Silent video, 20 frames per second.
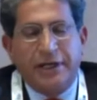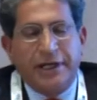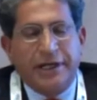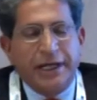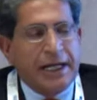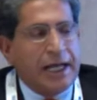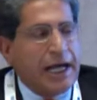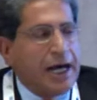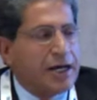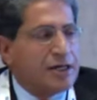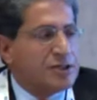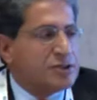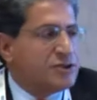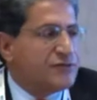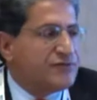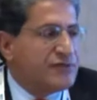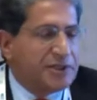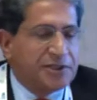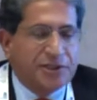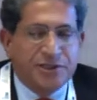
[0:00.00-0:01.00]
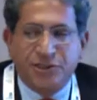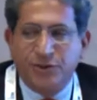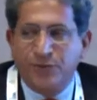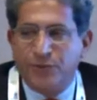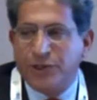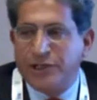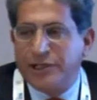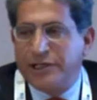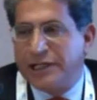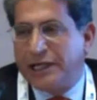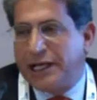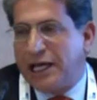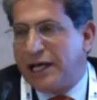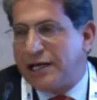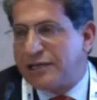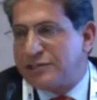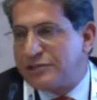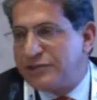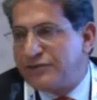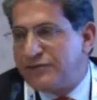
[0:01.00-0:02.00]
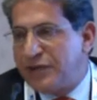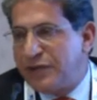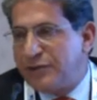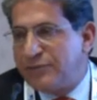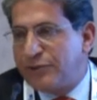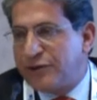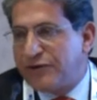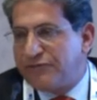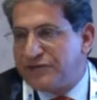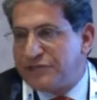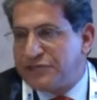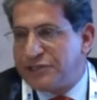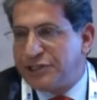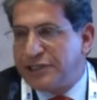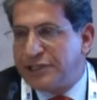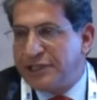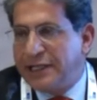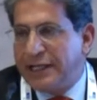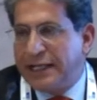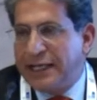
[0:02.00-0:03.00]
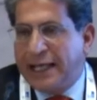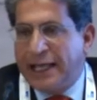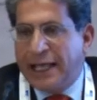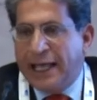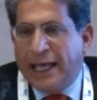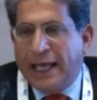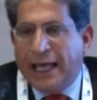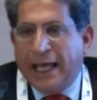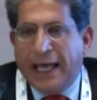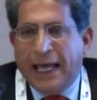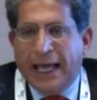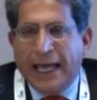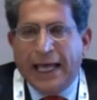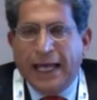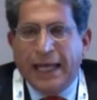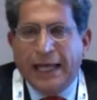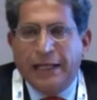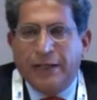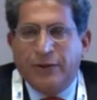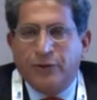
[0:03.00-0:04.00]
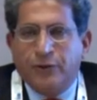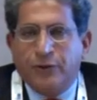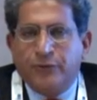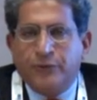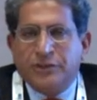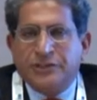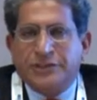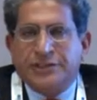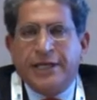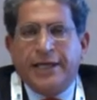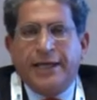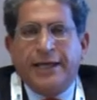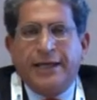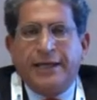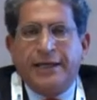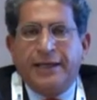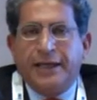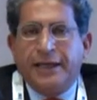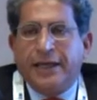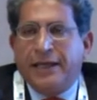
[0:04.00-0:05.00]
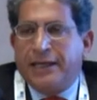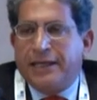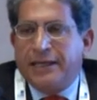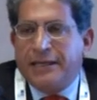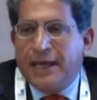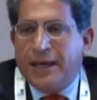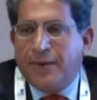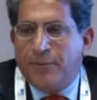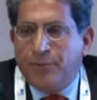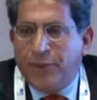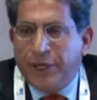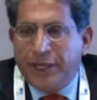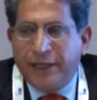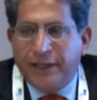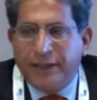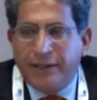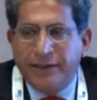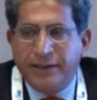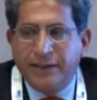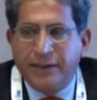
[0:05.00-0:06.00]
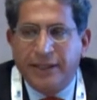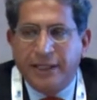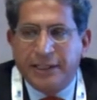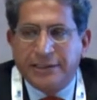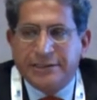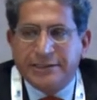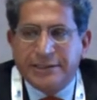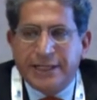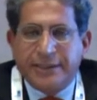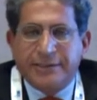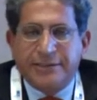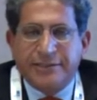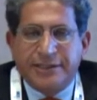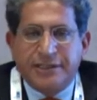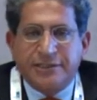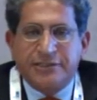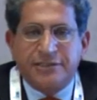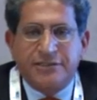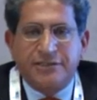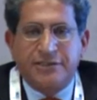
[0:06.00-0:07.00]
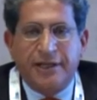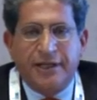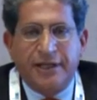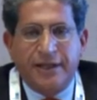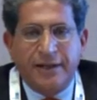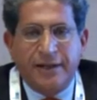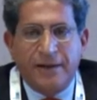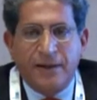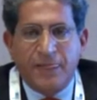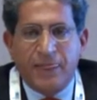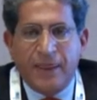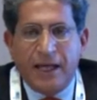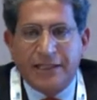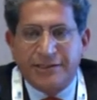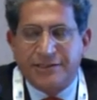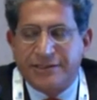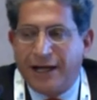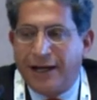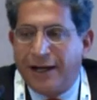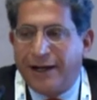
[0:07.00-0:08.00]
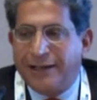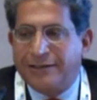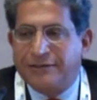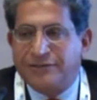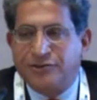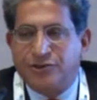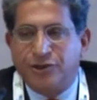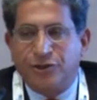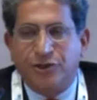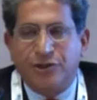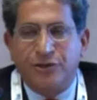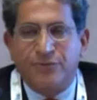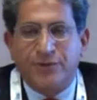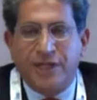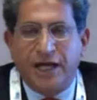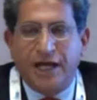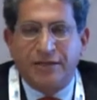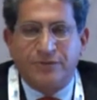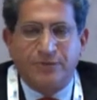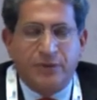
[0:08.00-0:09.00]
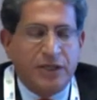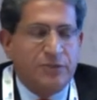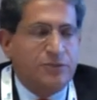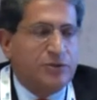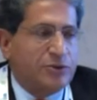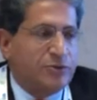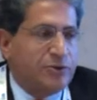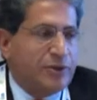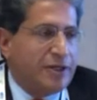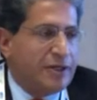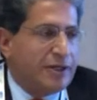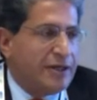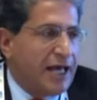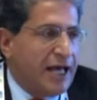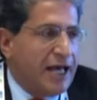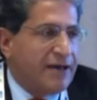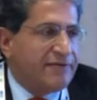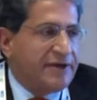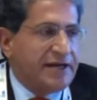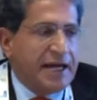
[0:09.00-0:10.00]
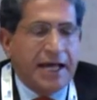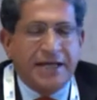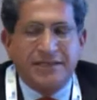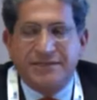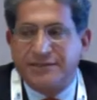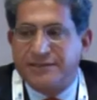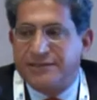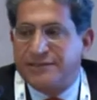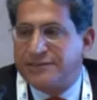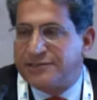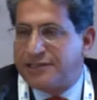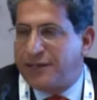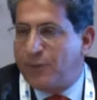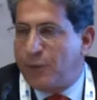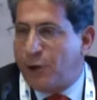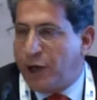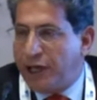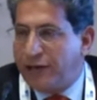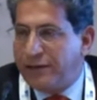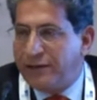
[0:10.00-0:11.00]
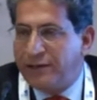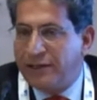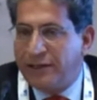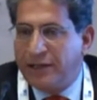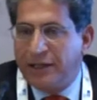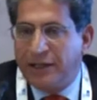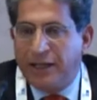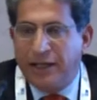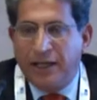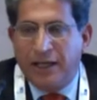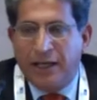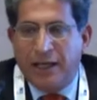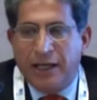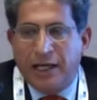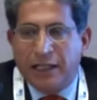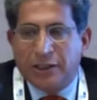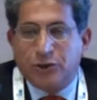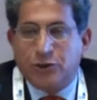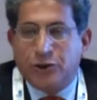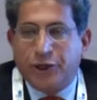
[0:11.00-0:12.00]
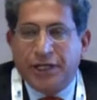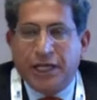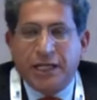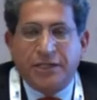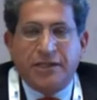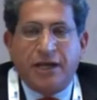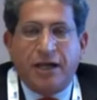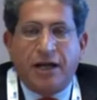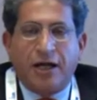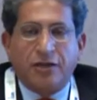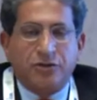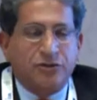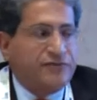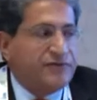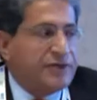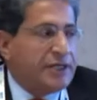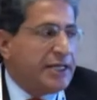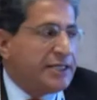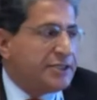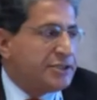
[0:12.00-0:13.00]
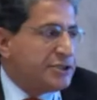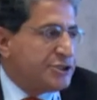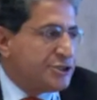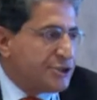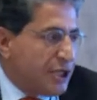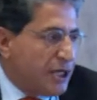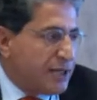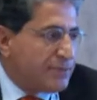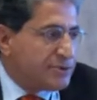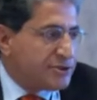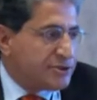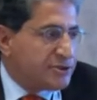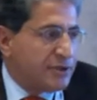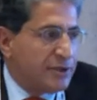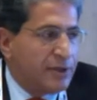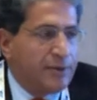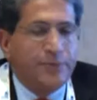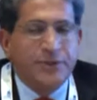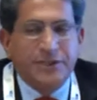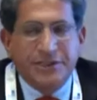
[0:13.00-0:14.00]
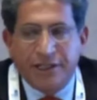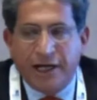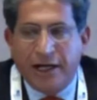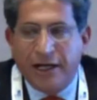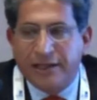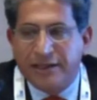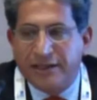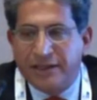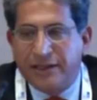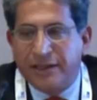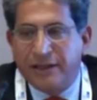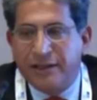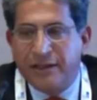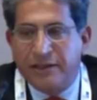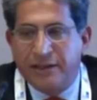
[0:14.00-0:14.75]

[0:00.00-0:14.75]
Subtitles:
regardless of the discipline, regardless of the profession. And when we say EMB, it's not just a silent term that people will have an asset somewhere. It creates a lot of related jobs besides the